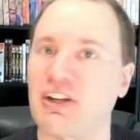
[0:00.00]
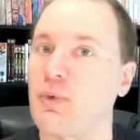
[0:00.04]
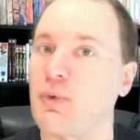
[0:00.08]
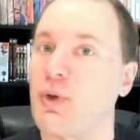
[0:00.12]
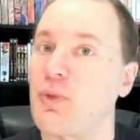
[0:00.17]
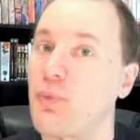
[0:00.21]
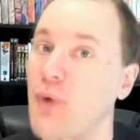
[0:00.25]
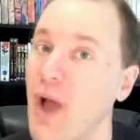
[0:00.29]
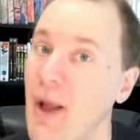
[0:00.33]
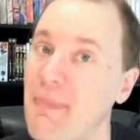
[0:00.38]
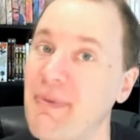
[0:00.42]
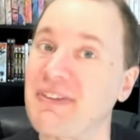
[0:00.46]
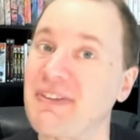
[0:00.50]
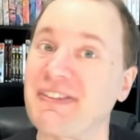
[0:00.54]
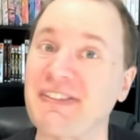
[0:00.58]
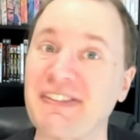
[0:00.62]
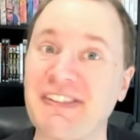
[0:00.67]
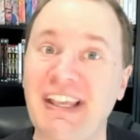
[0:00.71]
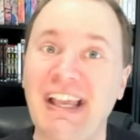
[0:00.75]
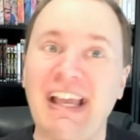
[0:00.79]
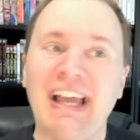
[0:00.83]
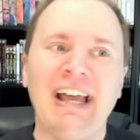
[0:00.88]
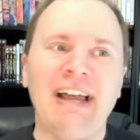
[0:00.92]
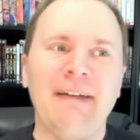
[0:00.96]
with weapons
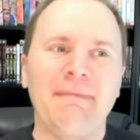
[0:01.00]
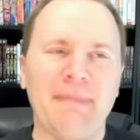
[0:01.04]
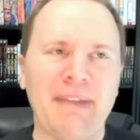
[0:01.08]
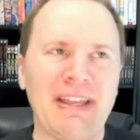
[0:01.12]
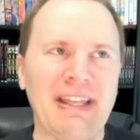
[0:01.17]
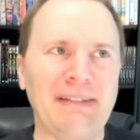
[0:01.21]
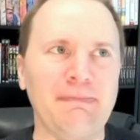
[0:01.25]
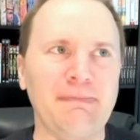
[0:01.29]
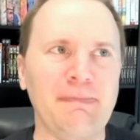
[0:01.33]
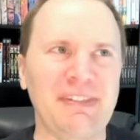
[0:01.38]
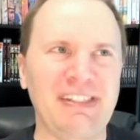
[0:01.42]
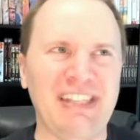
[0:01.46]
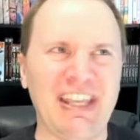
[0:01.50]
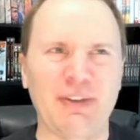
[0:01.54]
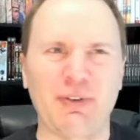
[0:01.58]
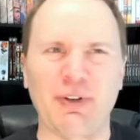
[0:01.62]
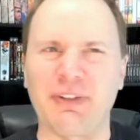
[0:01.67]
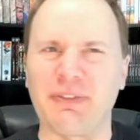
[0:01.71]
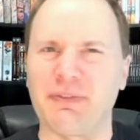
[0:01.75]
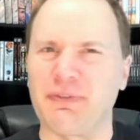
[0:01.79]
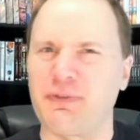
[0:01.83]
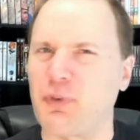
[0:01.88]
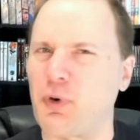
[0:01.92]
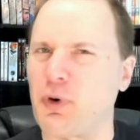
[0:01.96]
in
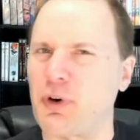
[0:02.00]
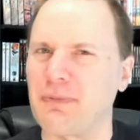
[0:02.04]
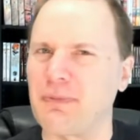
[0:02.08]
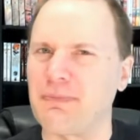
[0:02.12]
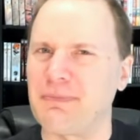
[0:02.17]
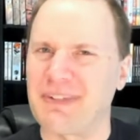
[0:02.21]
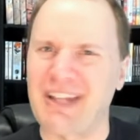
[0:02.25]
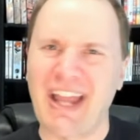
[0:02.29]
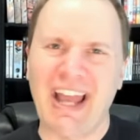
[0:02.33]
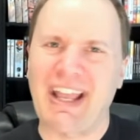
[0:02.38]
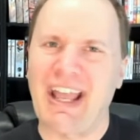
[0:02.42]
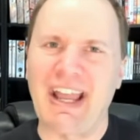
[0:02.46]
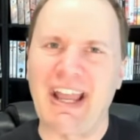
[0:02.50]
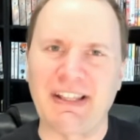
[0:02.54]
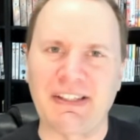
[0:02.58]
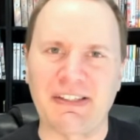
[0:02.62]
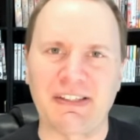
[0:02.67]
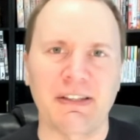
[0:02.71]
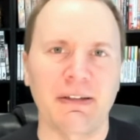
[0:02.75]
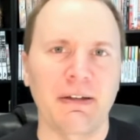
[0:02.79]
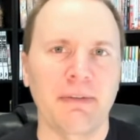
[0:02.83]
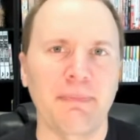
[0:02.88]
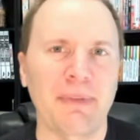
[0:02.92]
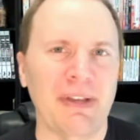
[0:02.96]
secret for decades,
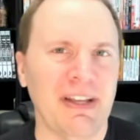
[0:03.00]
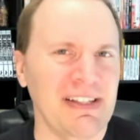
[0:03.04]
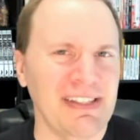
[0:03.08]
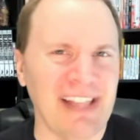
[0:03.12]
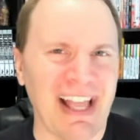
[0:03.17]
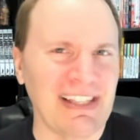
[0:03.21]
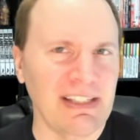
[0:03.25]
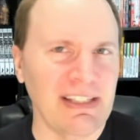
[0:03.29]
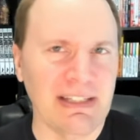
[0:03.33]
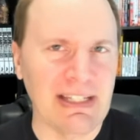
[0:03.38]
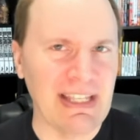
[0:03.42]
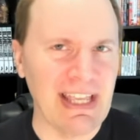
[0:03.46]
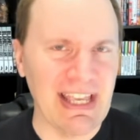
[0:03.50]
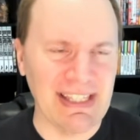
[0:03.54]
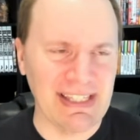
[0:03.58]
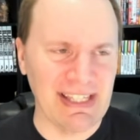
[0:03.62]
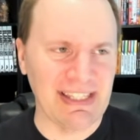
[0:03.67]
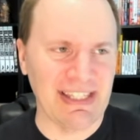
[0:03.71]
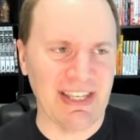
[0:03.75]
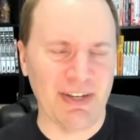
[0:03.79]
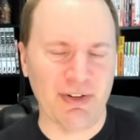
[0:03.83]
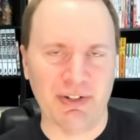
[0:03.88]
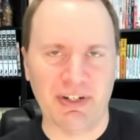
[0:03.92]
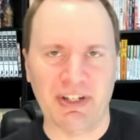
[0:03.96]
because that's an easy
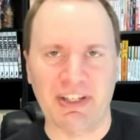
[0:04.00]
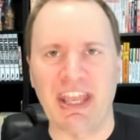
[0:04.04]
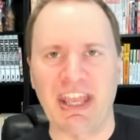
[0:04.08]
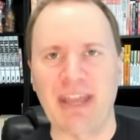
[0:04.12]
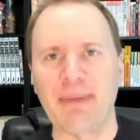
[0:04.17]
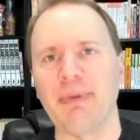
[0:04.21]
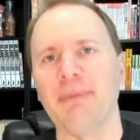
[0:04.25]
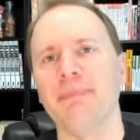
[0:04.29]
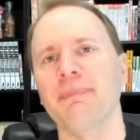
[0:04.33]
secret to keep.